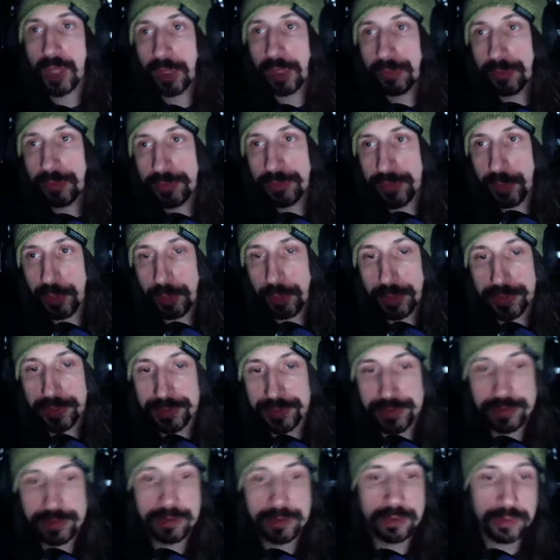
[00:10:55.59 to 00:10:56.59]
There's
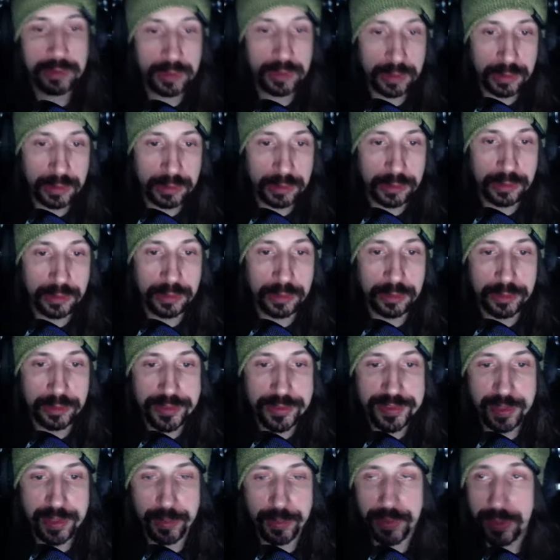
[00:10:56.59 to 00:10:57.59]
always
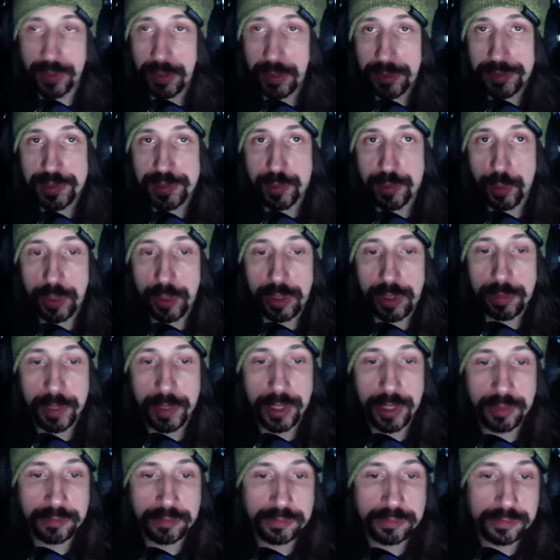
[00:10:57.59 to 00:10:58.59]
something else to worry
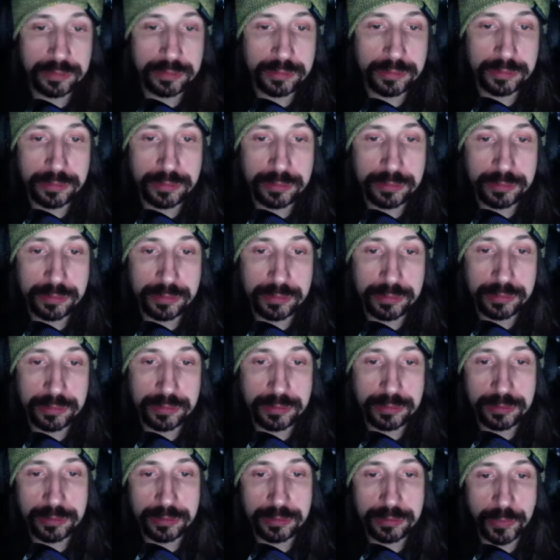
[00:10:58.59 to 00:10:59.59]
about.
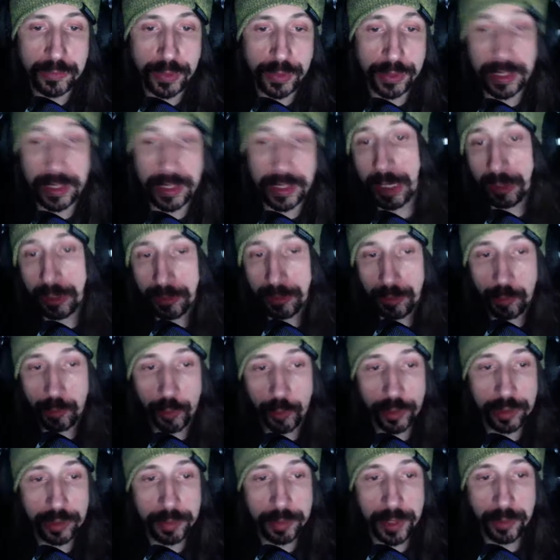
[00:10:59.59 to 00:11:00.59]
Right now, I'm
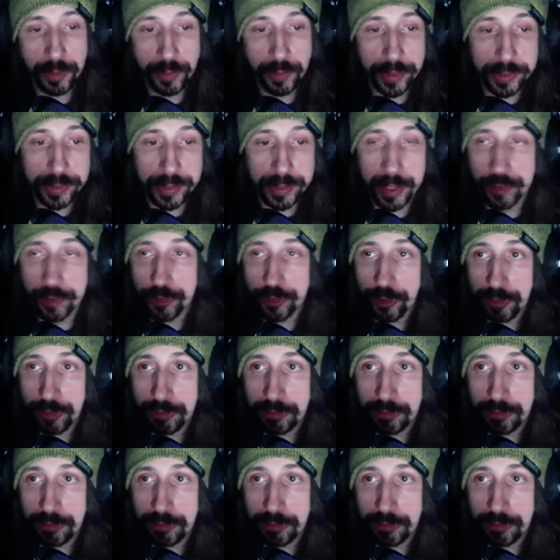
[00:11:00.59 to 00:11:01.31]
worried about radiation.